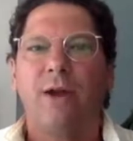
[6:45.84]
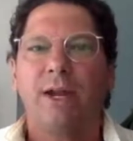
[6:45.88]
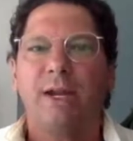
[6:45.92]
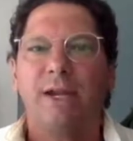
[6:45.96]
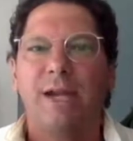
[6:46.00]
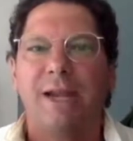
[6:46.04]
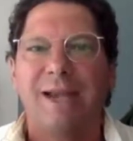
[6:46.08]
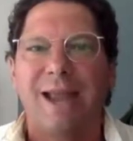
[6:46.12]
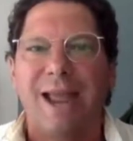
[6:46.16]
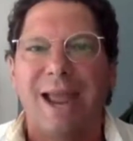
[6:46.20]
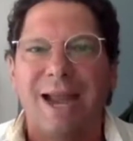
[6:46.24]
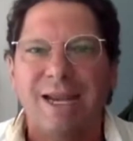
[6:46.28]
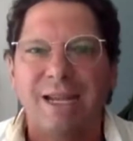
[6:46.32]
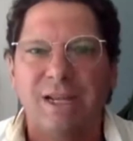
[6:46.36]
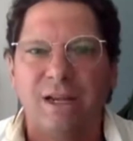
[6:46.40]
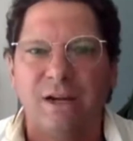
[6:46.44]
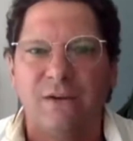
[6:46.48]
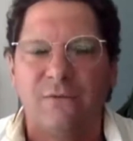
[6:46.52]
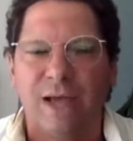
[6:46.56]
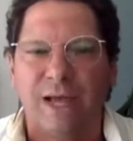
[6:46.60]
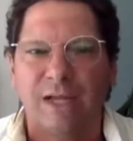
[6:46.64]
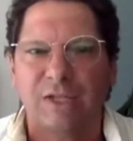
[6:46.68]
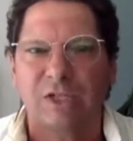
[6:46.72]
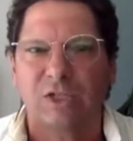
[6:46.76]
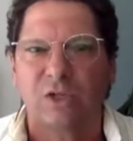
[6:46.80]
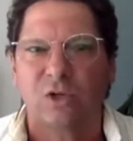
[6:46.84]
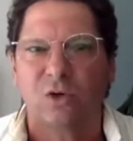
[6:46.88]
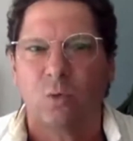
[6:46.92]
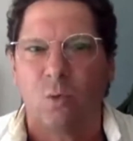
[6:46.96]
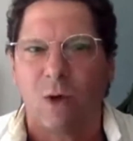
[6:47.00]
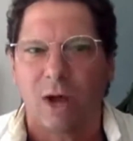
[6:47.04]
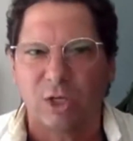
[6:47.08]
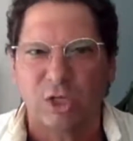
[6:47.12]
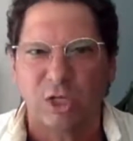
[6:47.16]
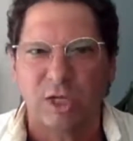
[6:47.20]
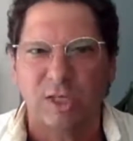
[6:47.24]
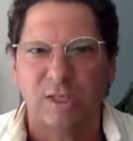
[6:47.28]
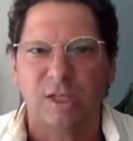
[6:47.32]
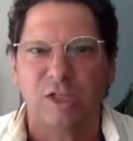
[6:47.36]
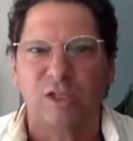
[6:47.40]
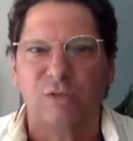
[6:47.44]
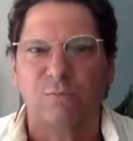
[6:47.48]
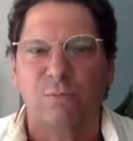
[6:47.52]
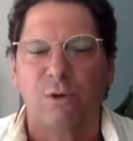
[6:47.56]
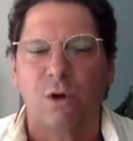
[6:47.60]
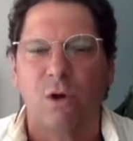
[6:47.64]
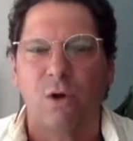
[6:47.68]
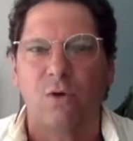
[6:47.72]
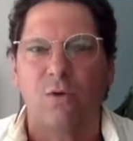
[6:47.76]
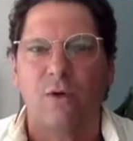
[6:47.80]
and any investor watching this
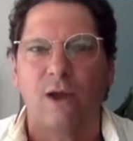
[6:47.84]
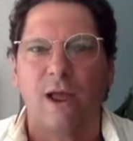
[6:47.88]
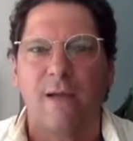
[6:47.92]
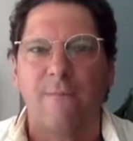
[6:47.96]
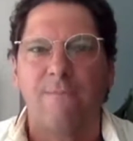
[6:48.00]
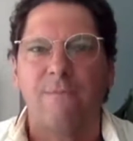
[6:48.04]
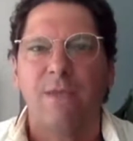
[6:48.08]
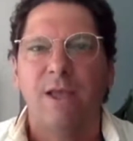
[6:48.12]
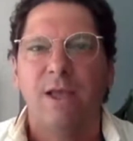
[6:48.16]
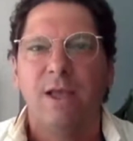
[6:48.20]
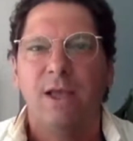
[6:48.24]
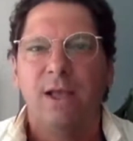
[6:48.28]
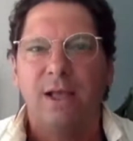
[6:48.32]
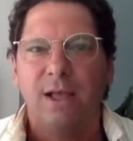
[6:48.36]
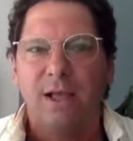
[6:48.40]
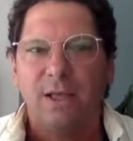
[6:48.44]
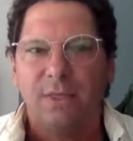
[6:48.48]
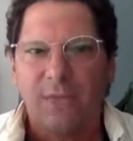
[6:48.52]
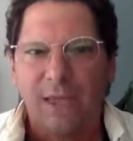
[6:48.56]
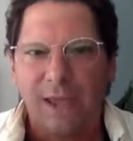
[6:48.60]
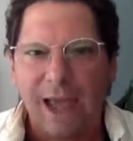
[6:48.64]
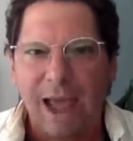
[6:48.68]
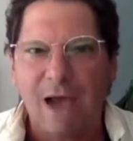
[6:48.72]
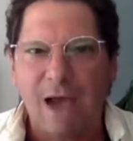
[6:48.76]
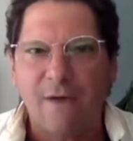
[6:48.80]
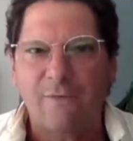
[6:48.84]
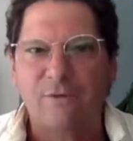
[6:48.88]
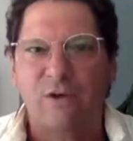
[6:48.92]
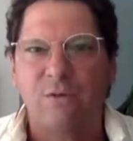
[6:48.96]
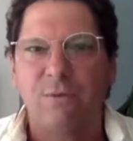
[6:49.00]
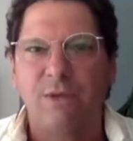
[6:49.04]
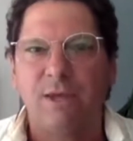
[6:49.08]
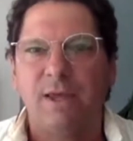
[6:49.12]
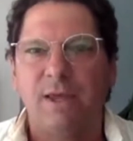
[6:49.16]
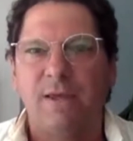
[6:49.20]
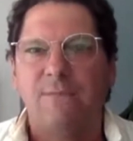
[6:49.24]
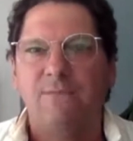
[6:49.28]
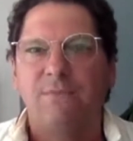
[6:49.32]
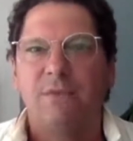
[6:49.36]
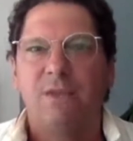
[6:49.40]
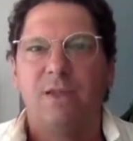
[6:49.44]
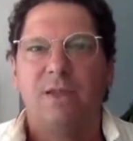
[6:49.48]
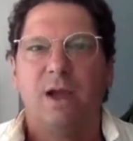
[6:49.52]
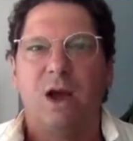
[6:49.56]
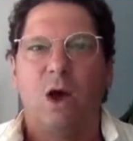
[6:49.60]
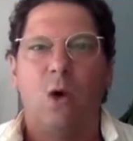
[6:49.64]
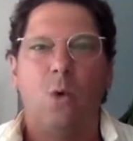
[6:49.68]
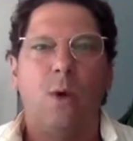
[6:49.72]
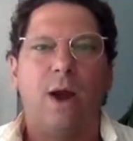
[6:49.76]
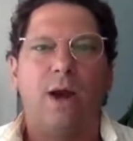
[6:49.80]
program, they have to be
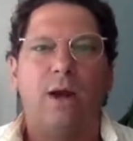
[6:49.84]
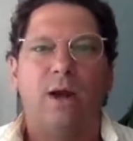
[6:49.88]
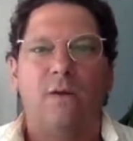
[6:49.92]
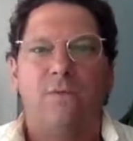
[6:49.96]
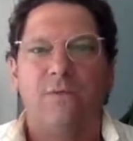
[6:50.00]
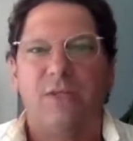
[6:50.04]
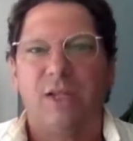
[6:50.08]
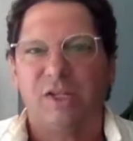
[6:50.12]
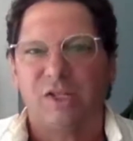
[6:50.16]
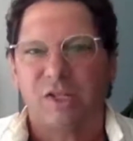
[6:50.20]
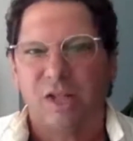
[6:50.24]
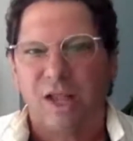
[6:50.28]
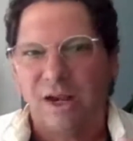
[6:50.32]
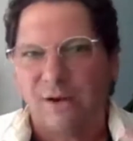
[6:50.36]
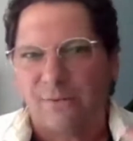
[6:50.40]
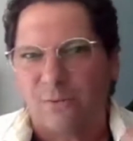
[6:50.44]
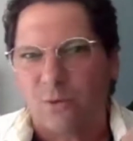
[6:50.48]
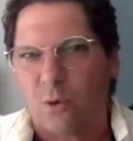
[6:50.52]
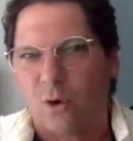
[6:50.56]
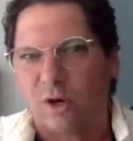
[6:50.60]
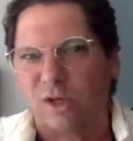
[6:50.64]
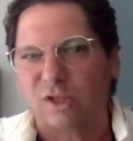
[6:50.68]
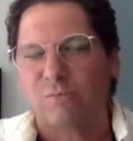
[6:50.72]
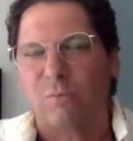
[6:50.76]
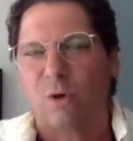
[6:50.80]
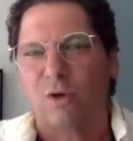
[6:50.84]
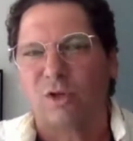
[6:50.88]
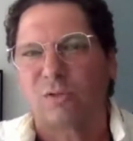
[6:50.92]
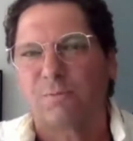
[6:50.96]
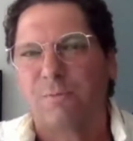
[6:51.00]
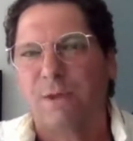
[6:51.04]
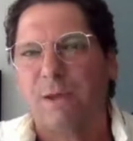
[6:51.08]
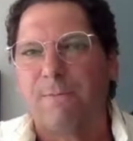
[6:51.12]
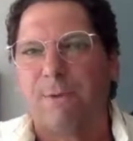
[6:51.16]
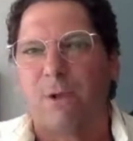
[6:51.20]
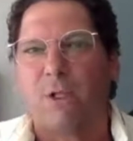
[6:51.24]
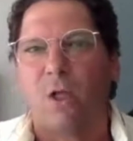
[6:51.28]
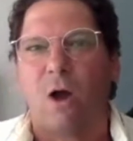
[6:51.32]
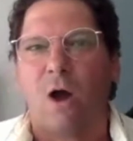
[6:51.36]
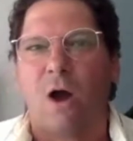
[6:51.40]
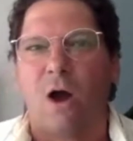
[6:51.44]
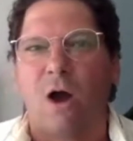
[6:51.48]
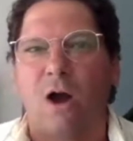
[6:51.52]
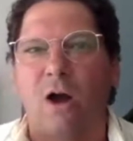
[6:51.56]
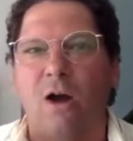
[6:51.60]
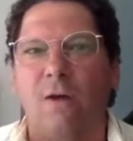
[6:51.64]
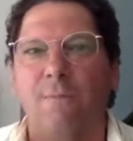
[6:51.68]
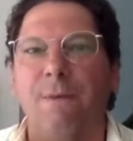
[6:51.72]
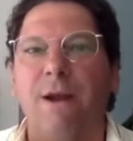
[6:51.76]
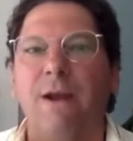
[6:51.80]
aware of this. And of course, most people
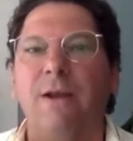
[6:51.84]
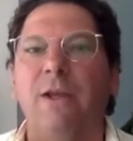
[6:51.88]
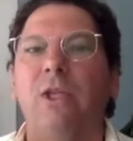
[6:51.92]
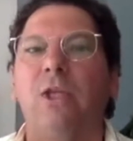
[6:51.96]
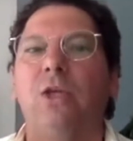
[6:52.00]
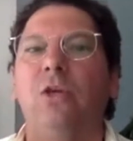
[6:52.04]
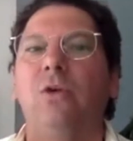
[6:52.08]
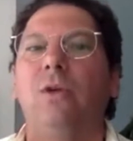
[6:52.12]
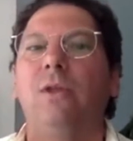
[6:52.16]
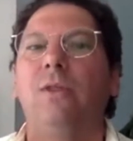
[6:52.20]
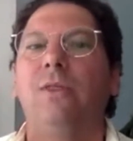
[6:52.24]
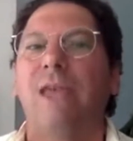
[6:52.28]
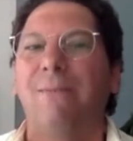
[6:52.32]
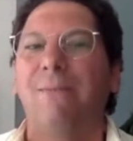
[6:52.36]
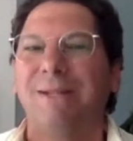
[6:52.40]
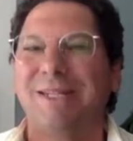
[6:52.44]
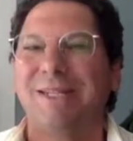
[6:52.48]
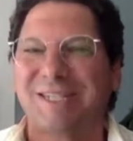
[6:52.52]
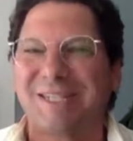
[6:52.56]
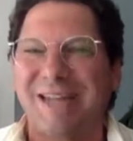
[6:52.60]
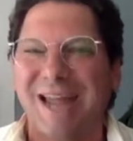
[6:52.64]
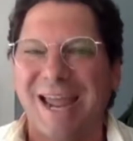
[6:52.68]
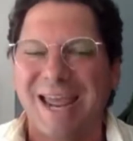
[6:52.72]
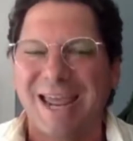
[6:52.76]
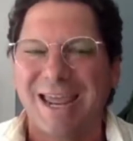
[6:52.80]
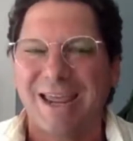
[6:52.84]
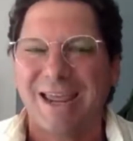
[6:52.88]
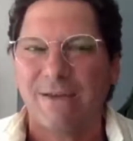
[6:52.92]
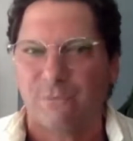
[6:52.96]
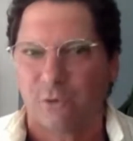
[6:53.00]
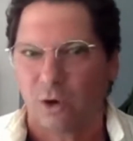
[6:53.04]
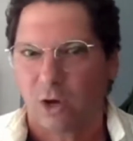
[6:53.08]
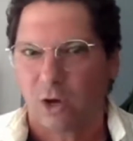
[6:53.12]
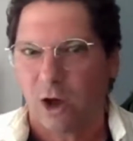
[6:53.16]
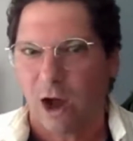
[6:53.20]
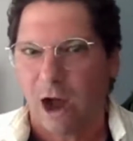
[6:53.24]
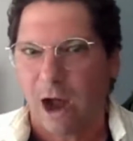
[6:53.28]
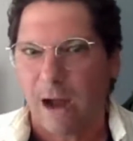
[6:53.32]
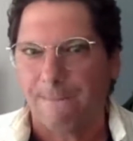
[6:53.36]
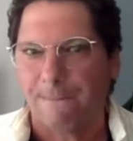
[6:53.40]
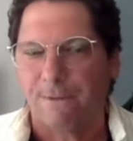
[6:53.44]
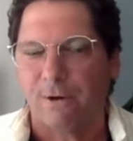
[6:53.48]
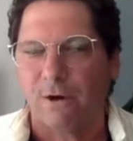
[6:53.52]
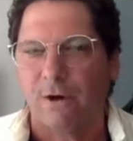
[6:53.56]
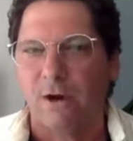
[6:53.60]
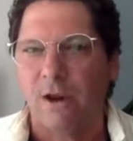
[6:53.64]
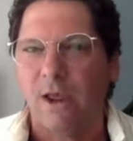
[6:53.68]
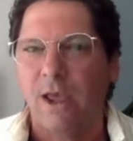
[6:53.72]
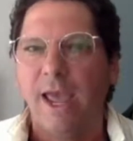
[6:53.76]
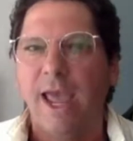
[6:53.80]
are, but they've been saying for
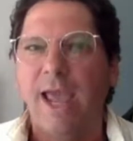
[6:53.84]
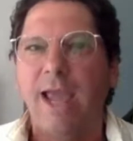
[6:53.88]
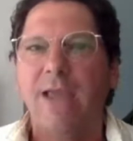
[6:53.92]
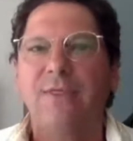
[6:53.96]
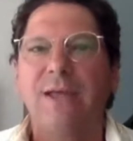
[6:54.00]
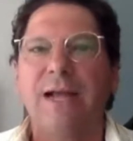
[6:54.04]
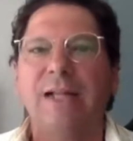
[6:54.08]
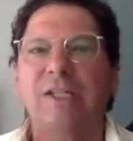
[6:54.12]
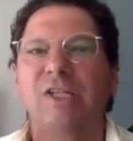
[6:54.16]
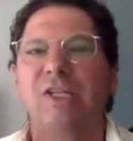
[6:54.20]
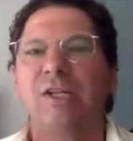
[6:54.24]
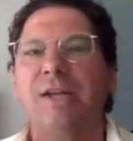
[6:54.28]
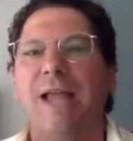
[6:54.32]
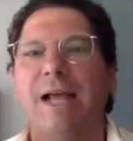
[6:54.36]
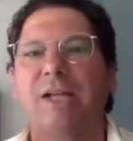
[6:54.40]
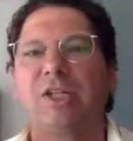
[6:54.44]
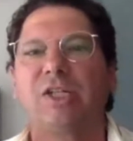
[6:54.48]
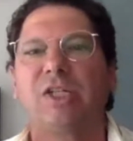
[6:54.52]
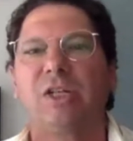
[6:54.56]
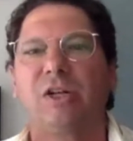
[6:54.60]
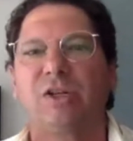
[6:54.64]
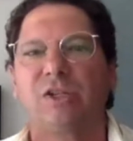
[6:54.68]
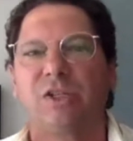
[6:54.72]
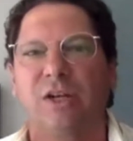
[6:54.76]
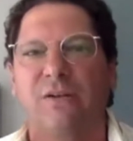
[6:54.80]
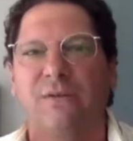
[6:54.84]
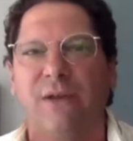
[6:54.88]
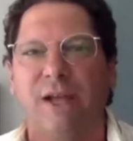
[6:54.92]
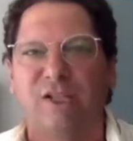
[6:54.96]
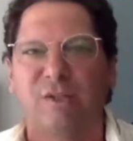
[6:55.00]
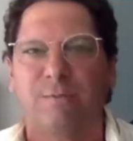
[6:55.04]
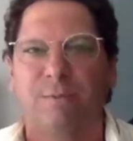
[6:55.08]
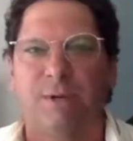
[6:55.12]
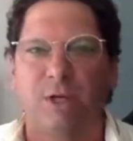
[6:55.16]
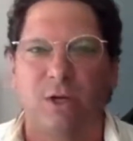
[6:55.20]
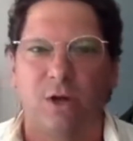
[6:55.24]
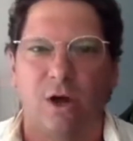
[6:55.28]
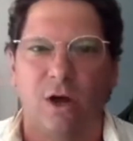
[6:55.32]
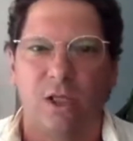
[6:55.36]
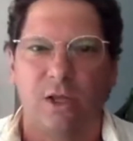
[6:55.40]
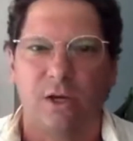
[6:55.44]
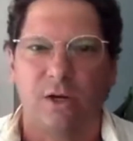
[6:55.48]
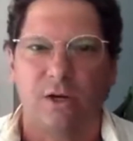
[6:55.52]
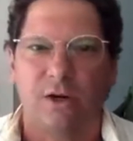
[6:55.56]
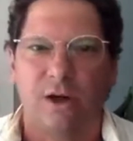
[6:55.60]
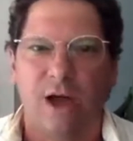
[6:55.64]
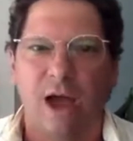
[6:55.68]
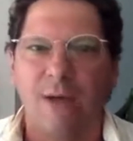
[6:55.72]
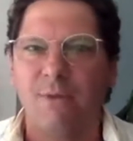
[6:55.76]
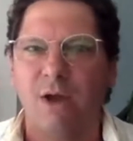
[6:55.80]
copper, hey, that's next year's investment
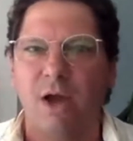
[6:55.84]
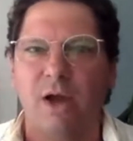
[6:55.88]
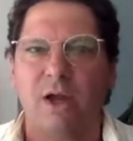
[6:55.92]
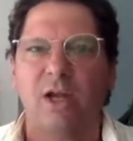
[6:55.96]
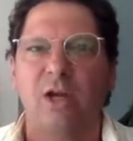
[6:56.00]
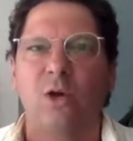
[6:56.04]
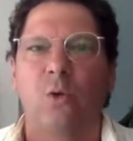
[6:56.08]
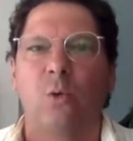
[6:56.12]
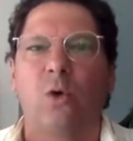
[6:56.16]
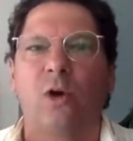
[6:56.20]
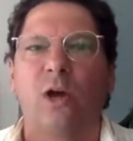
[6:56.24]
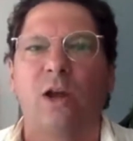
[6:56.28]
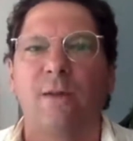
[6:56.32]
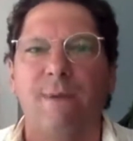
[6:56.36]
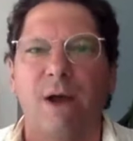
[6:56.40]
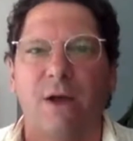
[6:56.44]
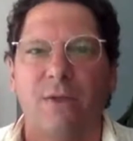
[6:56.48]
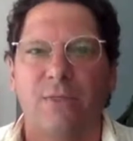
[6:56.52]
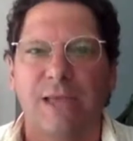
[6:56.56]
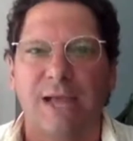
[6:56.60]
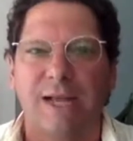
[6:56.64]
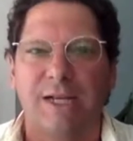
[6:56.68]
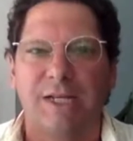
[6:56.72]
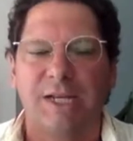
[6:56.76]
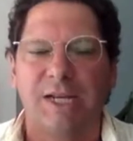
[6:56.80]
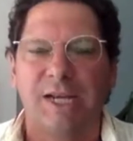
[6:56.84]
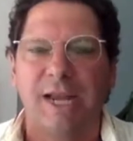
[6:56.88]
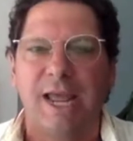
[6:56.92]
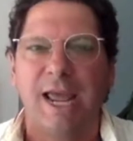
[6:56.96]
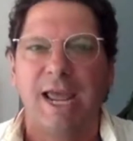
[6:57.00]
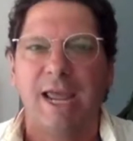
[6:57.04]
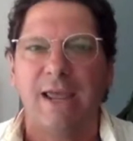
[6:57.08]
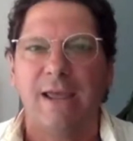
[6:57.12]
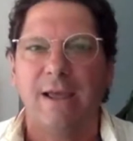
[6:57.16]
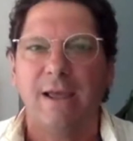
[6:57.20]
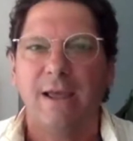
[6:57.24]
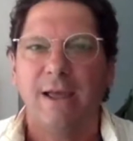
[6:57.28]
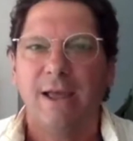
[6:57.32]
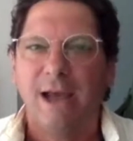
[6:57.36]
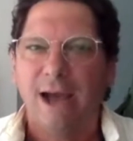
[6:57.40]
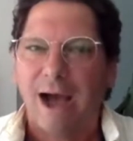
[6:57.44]
dollar. I'm not going to worry about that today.